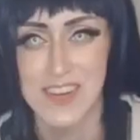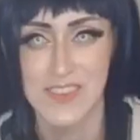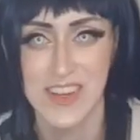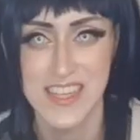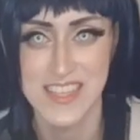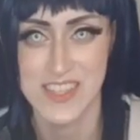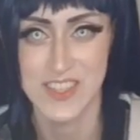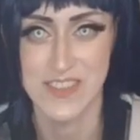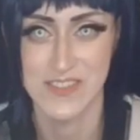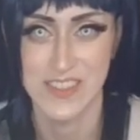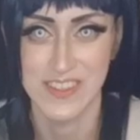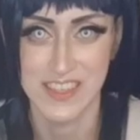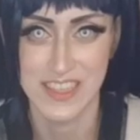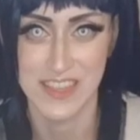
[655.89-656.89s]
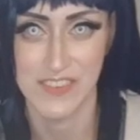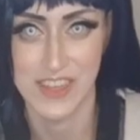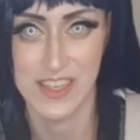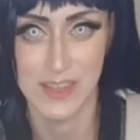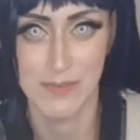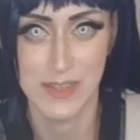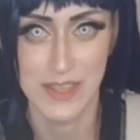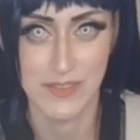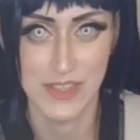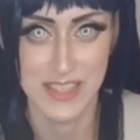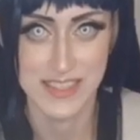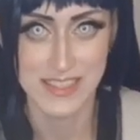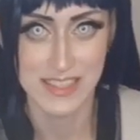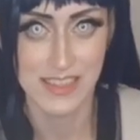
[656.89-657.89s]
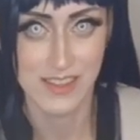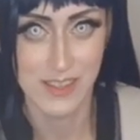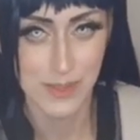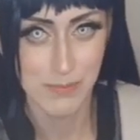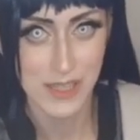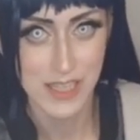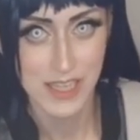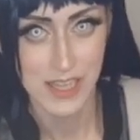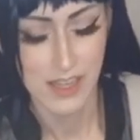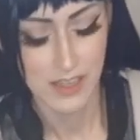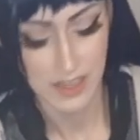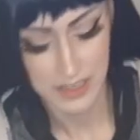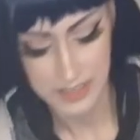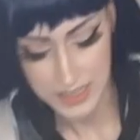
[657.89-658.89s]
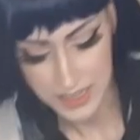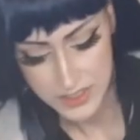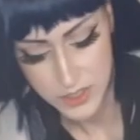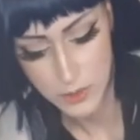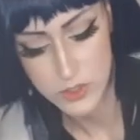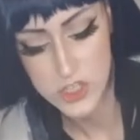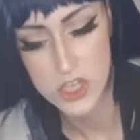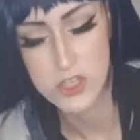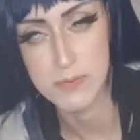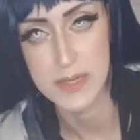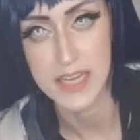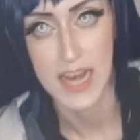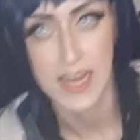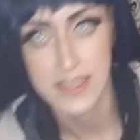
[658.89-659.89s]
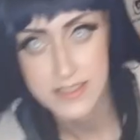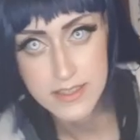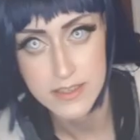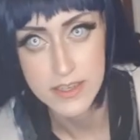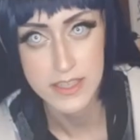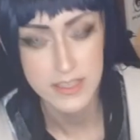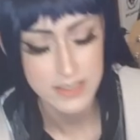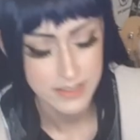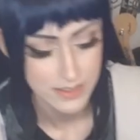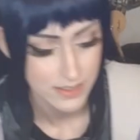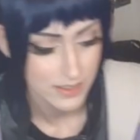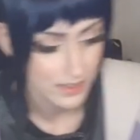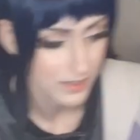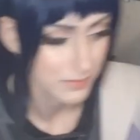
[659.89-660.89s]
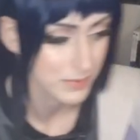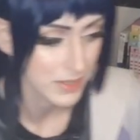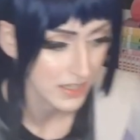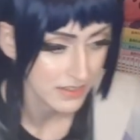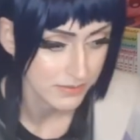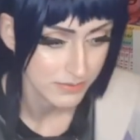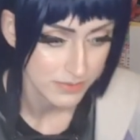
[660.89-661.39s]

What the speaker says: I'm not sure if you're even gonna be able to see them. Yeah, don't judge my cat socks. I am not